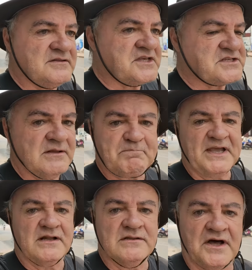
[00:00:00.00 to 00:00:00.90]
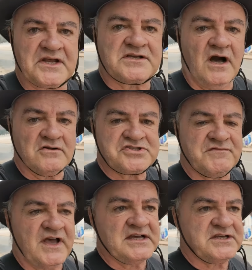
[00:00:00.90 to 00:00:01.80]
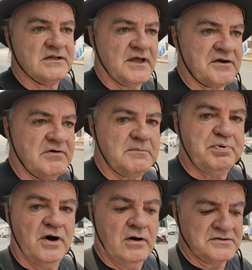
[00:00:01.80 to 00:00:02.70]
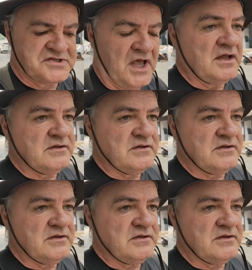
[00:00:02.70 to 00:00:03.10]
there's been a lot of controversy, a lot of reports,